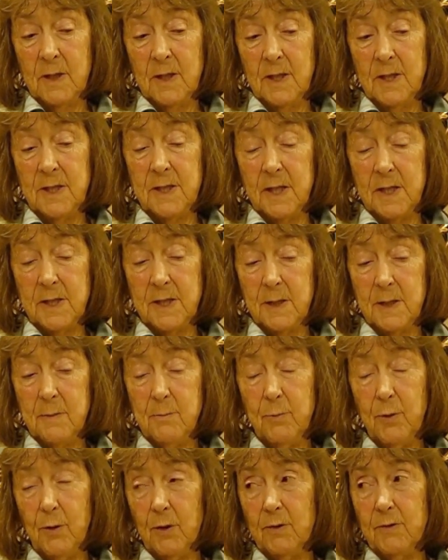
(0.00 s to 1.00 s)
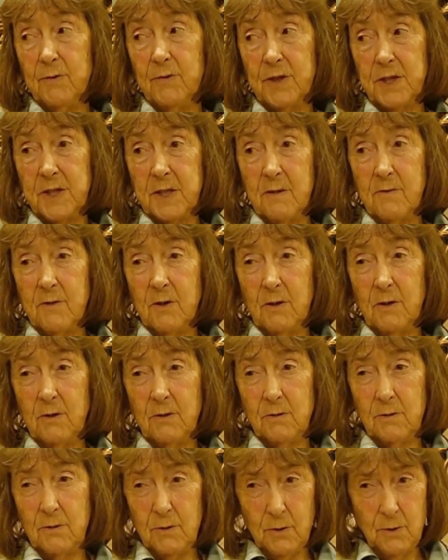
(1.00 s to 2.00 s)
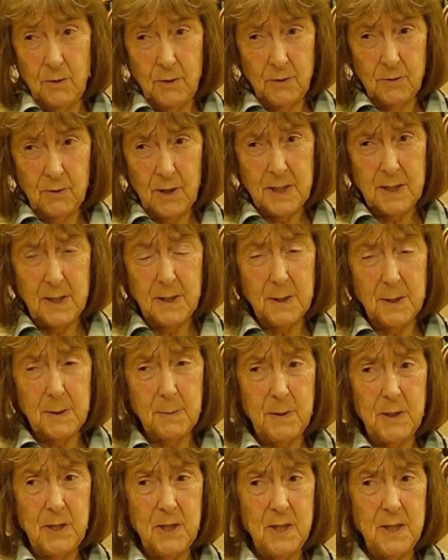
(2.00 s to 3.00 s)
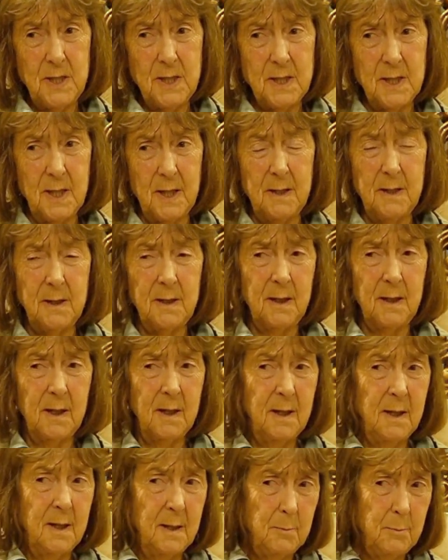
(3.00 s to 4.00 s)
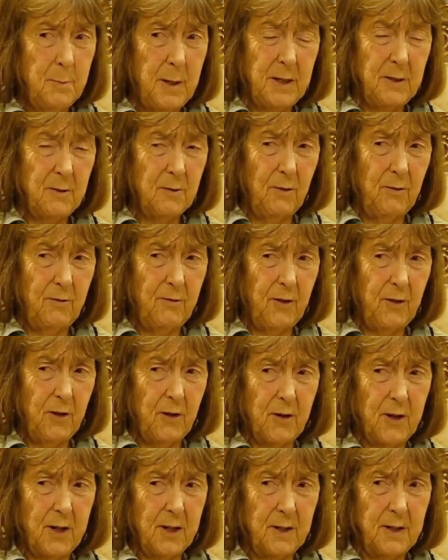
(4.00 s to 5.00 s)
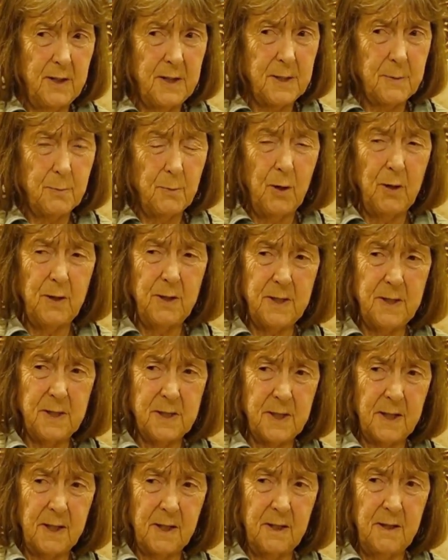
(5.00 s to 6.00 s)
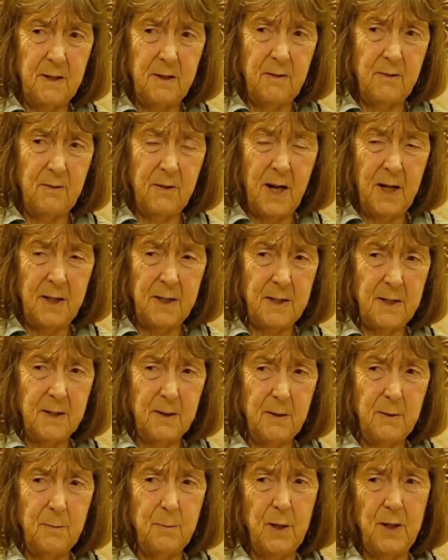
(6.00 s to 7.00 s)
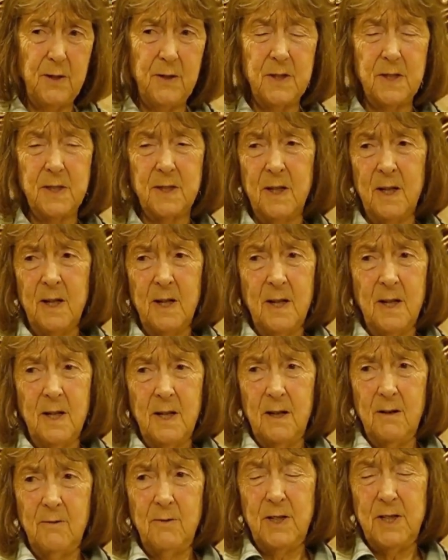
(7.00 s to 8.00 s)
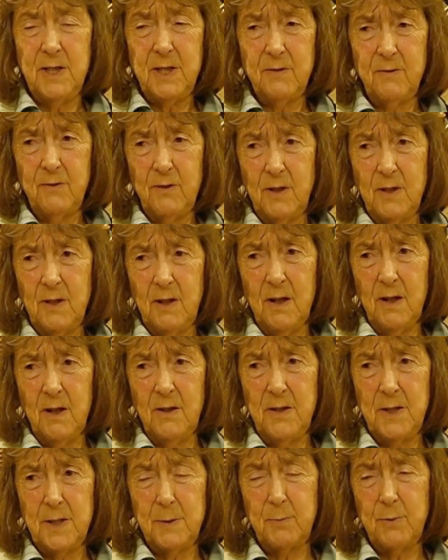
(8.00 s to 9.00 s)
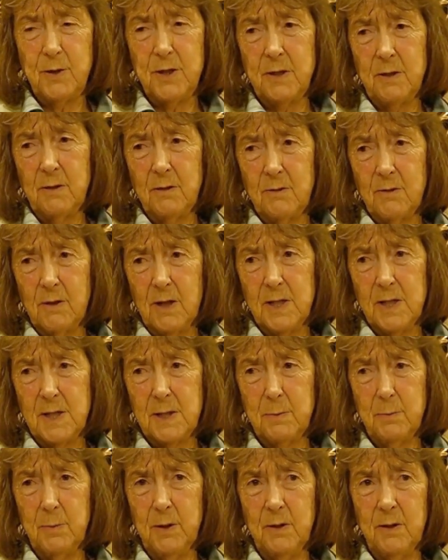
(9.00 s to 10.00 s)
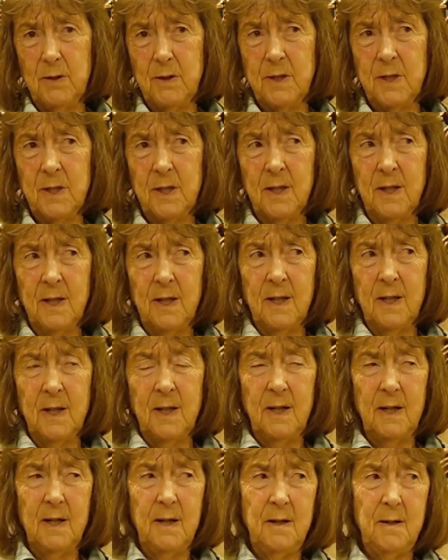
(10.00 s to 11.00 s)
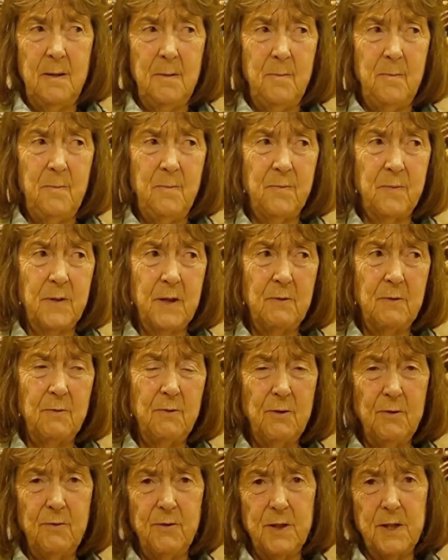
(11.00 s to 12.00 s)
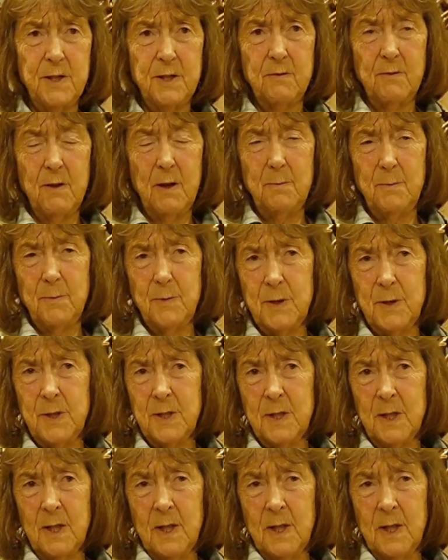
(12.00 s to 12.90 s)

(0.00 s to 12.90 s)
It's gives support to several lowland grassland species like red-billed bloricans, it's a pair icons that there's a range of Ellis district grassbird, rufous rough